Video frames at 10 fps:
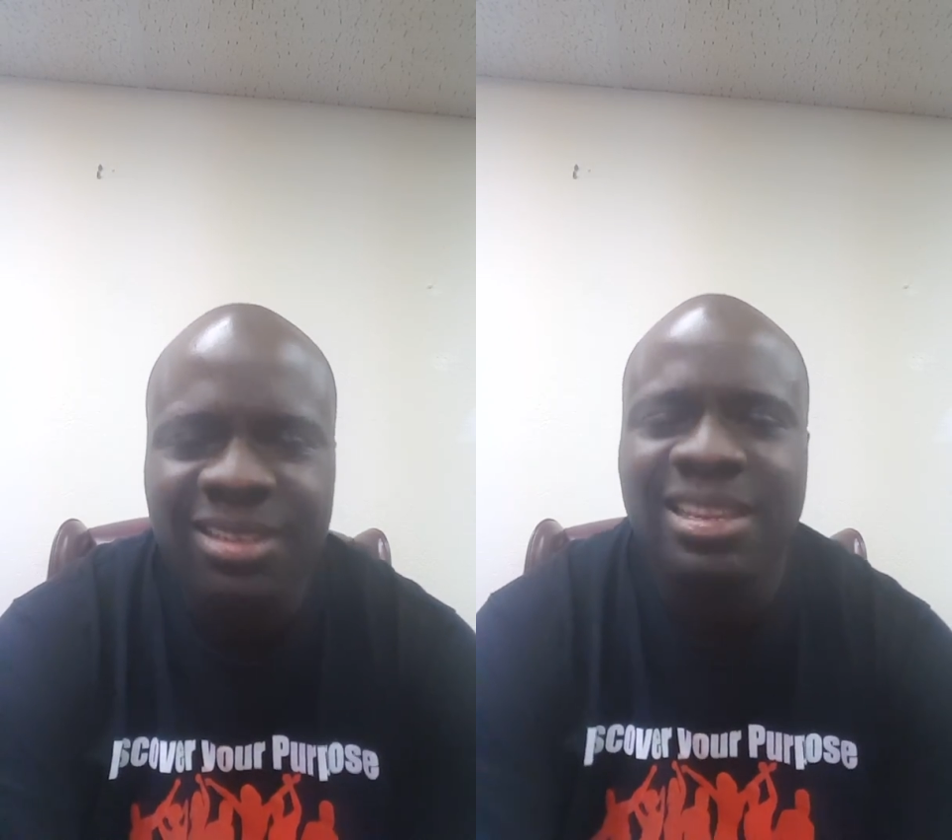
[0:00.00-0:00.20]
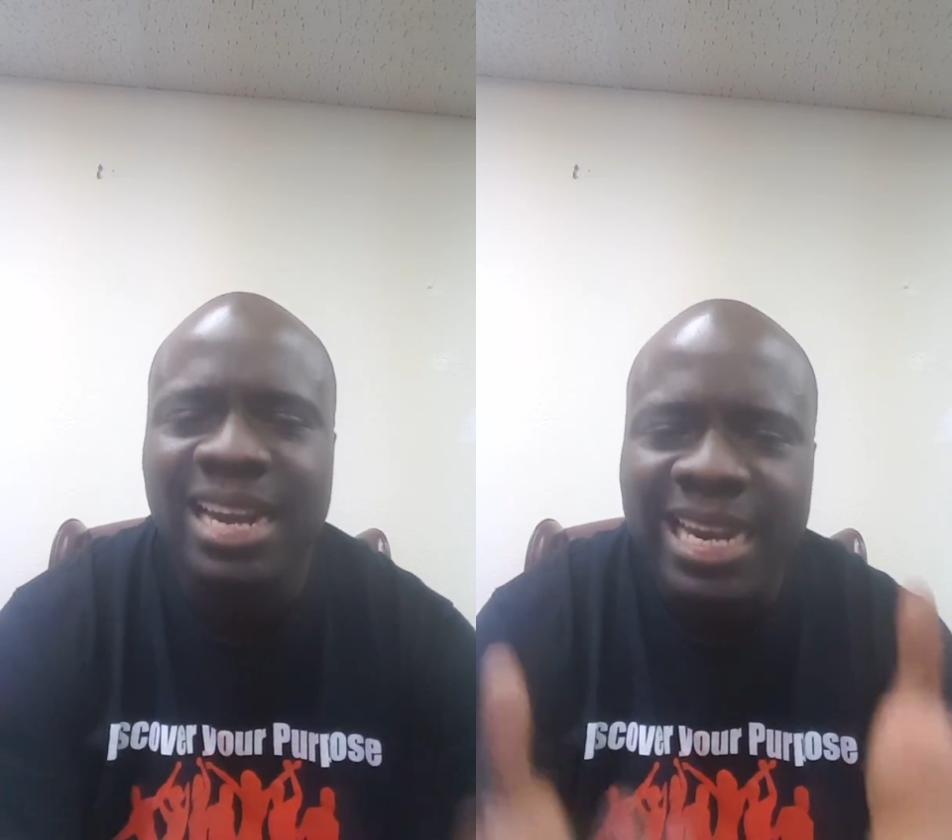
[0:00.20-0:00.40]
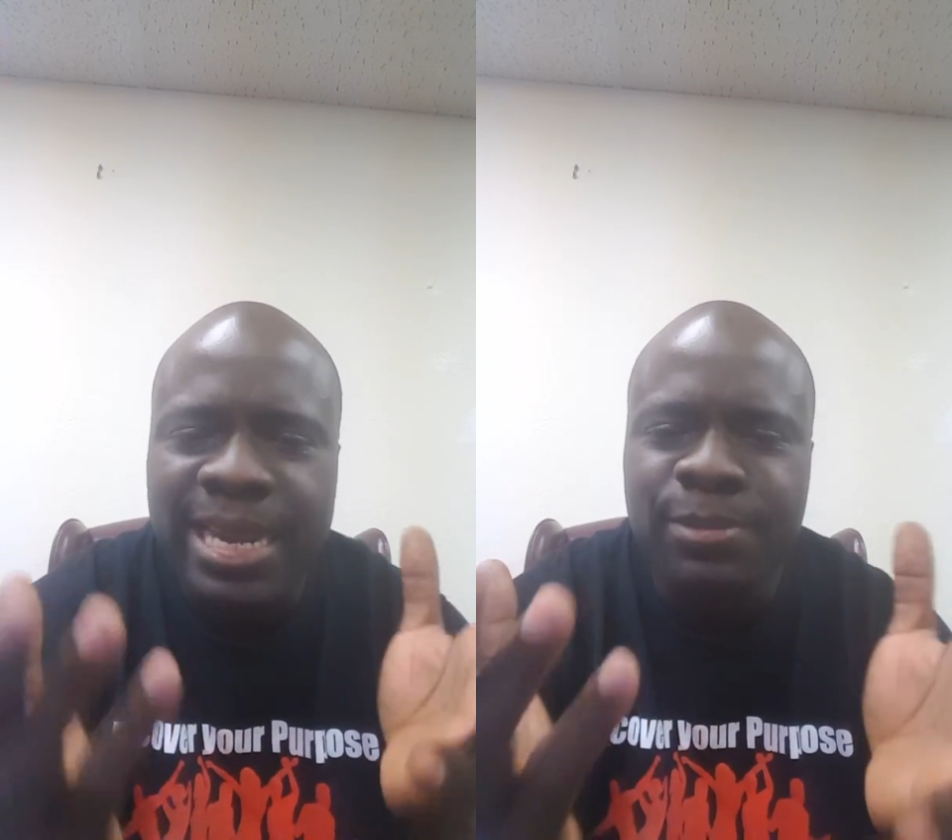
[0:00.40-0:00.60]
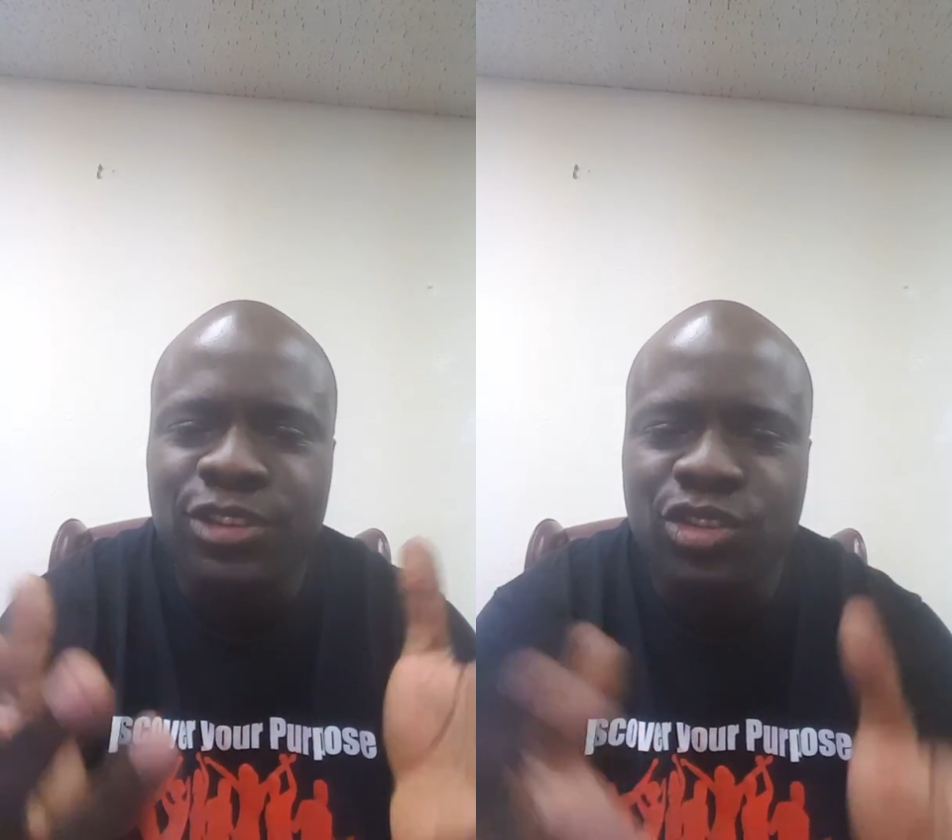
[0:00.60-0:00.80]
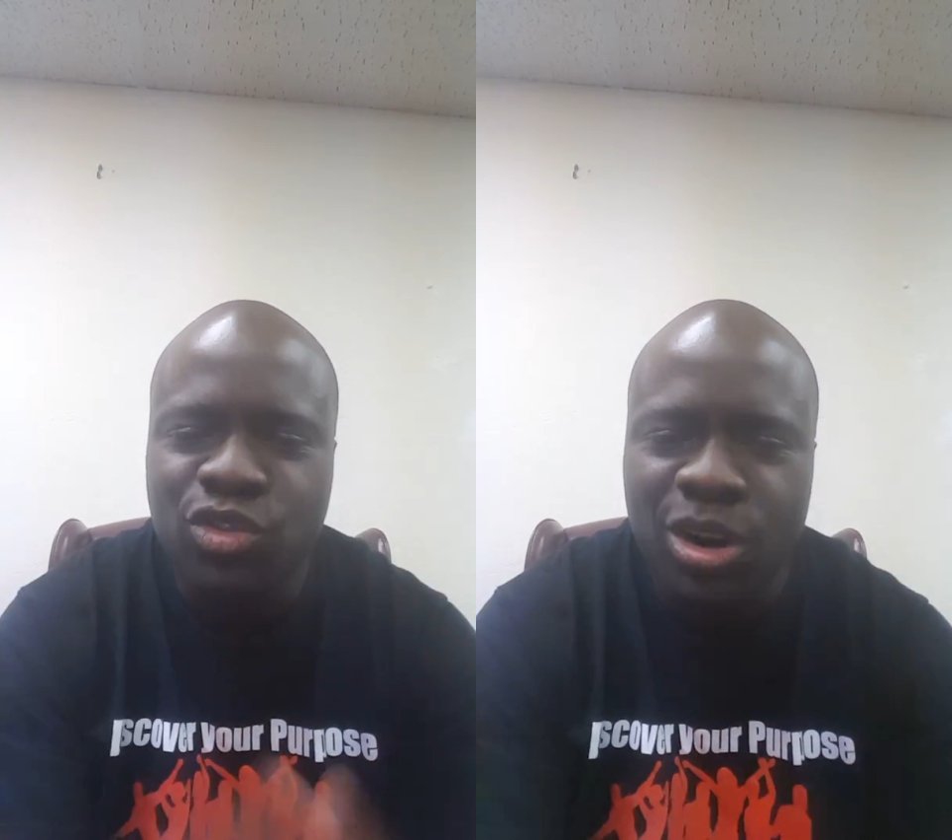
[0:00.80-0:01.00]
that
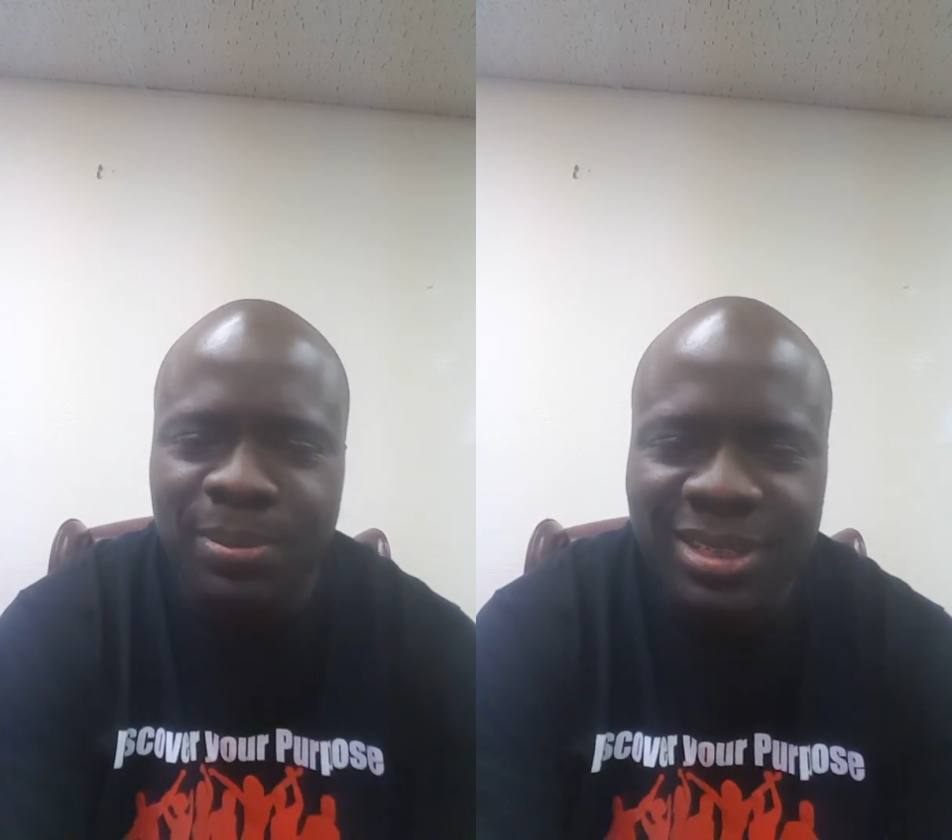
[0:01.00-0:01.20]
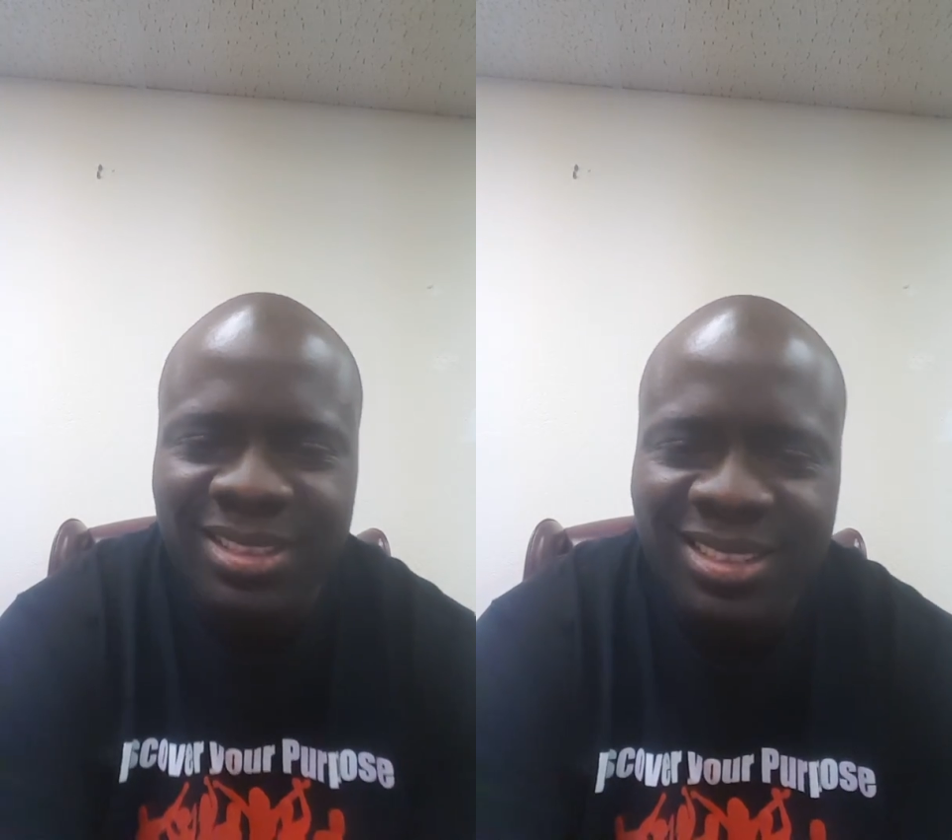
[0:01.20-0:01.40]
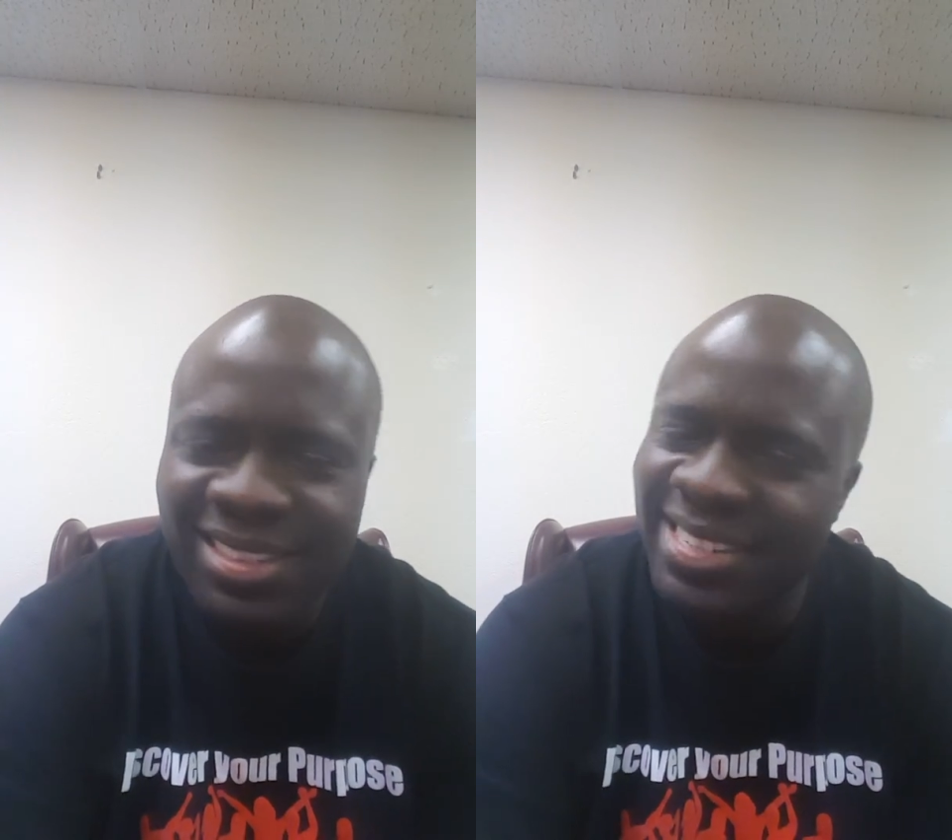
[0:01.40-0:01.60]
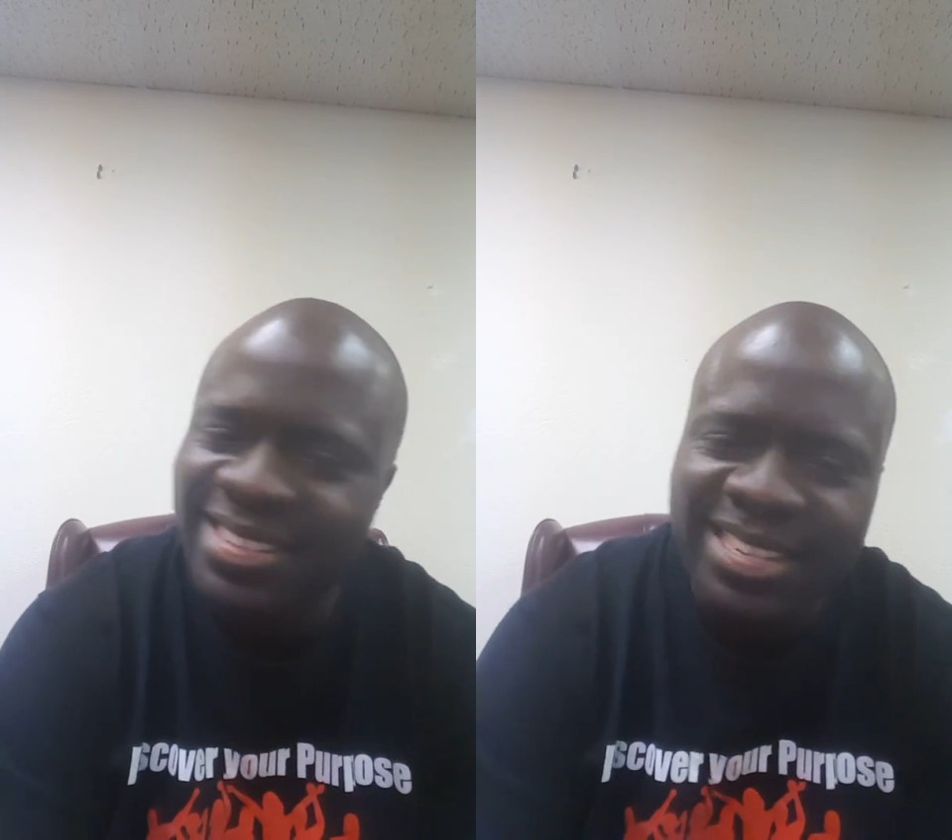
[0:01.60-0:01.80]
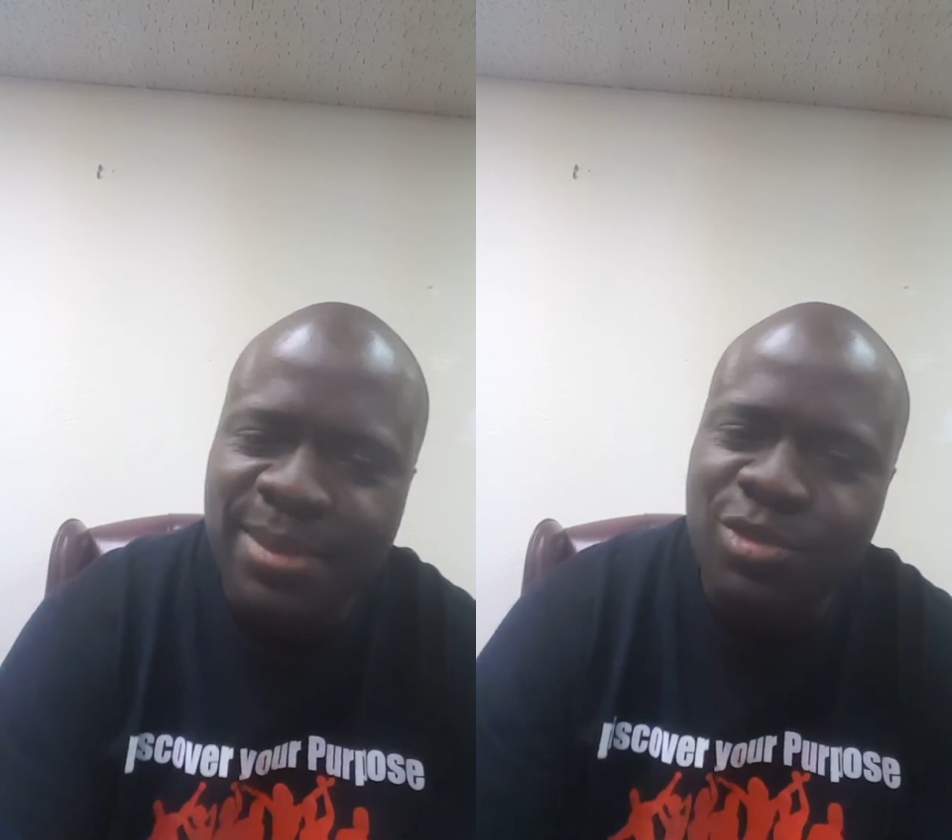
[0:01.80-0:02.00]
keeps you up, the
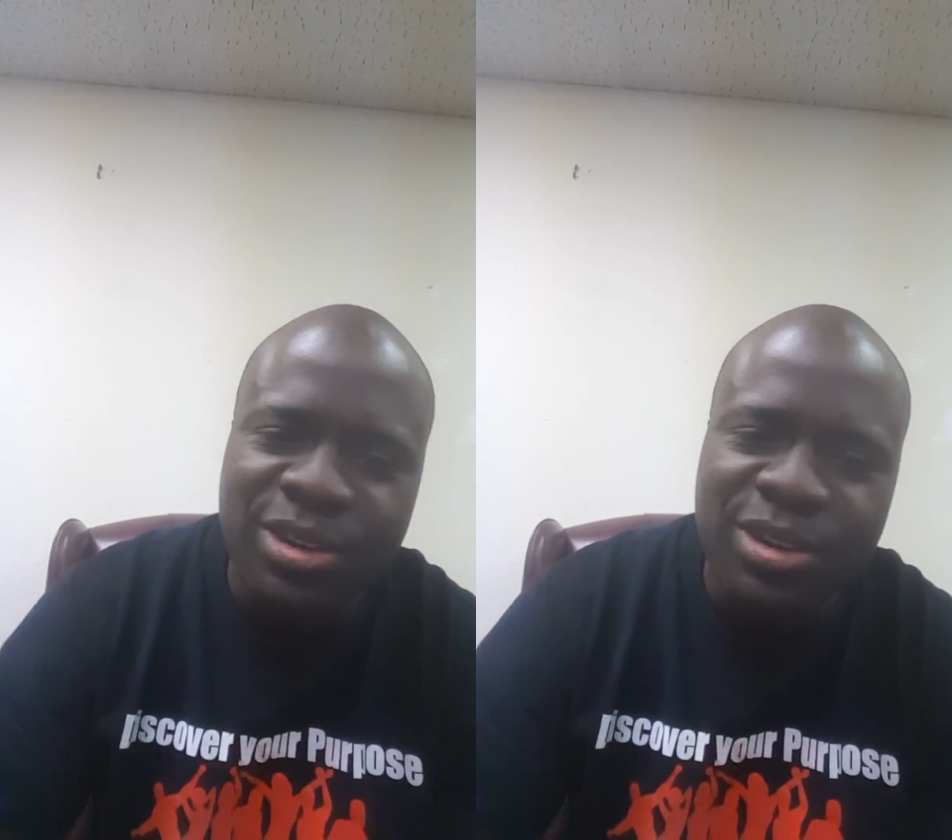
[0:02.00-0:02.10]
same